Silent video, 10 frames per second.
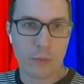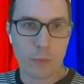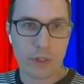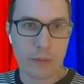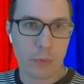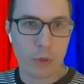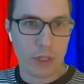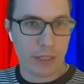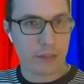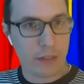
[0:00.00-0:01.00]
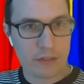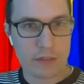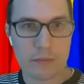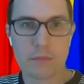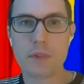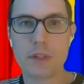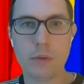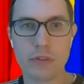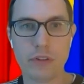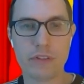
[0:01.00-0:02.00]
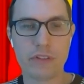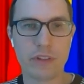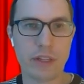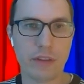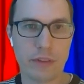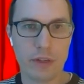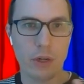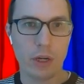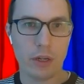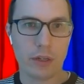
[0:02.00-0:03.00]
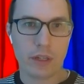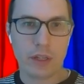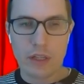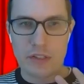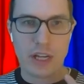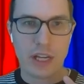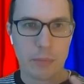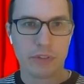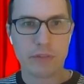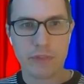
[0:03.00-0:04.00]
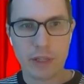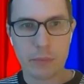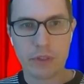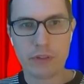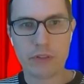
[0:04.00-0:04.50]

really more like this, which is to say that there are types and families